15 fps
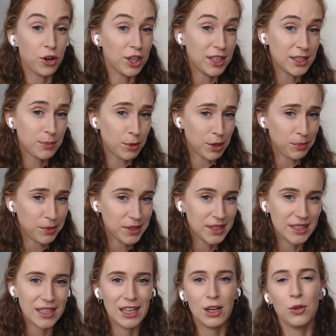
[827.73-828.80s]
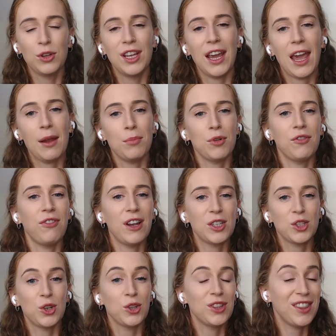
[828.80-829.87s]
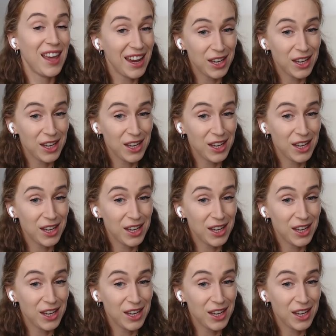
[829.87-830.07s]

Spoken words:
For this purpose, including a professional